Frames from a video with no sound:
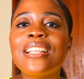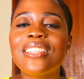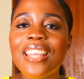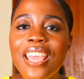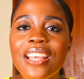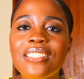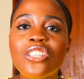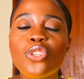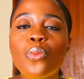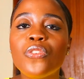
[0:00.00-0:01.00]
and things
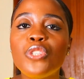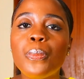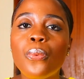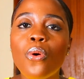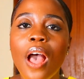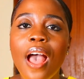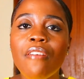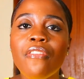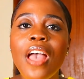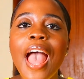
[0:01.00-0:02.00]
that some of these people
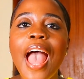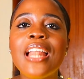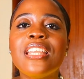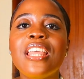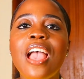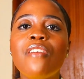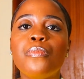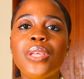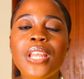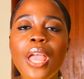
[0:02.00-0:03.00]
have, and they
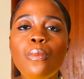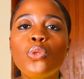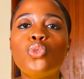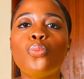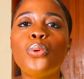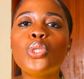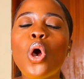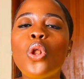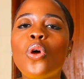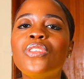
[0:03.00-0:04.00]
have been able to put
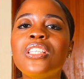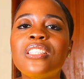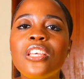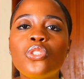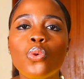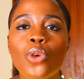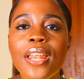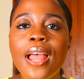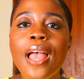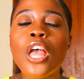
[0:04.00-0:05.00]
all of these things
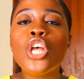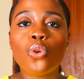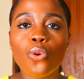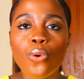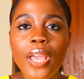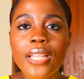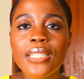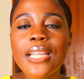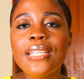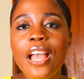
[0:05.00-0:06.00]
together to
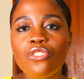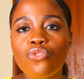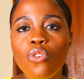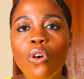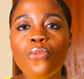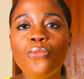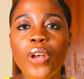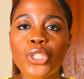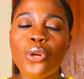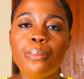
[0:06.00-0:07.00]
create their strong
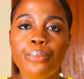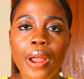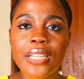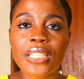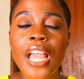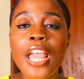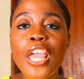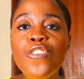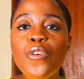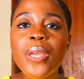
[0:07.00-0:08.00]
fashion brand.
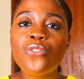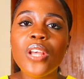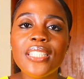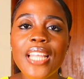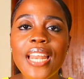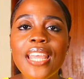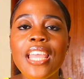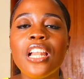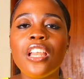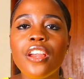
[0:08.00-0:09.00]
If you'll be interested
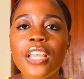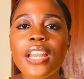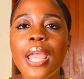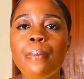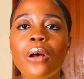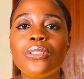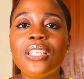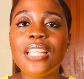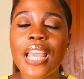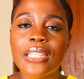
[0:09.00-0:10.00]
in learning about
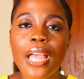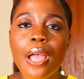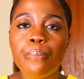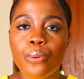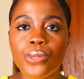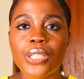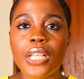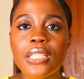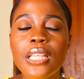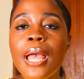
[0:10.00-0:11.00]
this entire
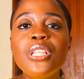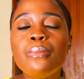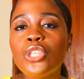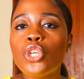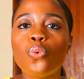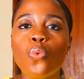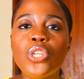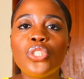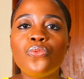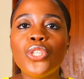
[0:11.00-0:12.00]
process, please make sure to
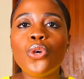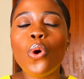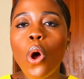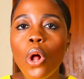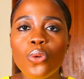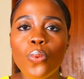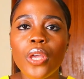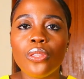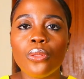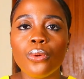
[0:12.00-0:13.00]
watch this video all the
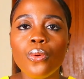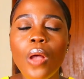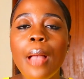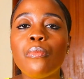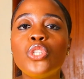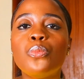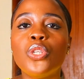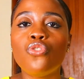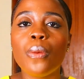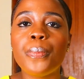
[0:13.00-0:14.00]
way through. I'm going to
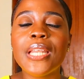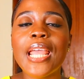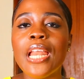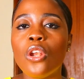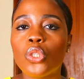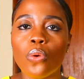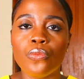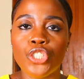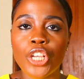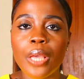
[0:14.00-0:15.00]
be dropping a lot
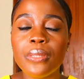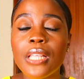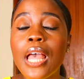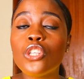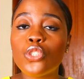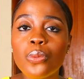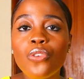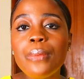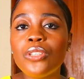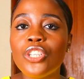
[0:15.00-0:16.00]
of gems.
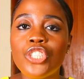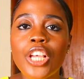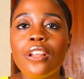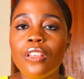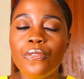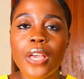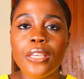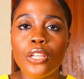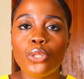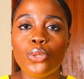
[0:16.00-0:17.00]
Subscribe to this channel if you
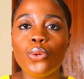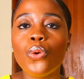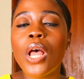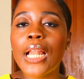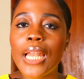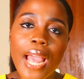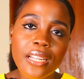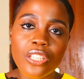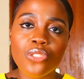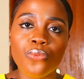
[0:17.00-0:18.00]
are yet to,
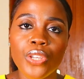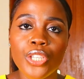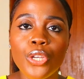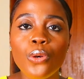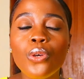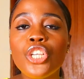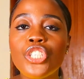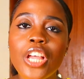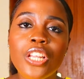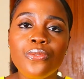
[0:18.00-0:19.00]
like this video,
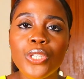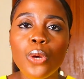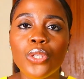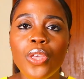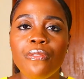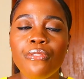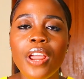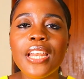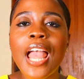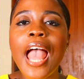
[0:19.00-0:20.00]
share this video with a
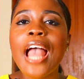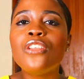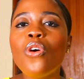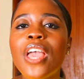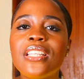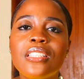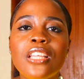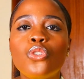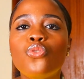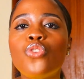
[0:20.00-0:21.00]
friend, and don't
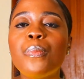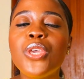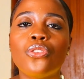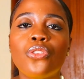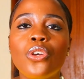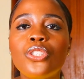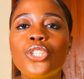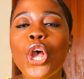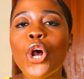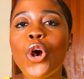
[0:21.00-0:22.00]
hesitate to drop me your
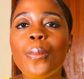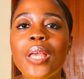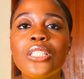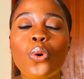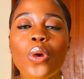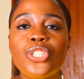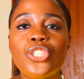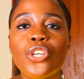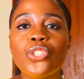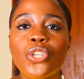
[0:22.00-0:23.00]
thoughts, comments,
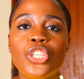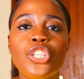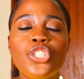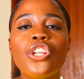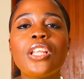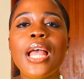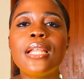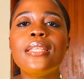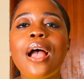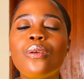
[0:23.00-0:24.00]
questions, suggestions
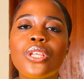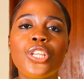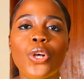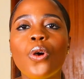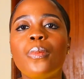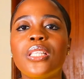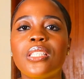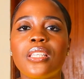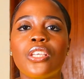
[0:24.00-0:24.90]
down in the comment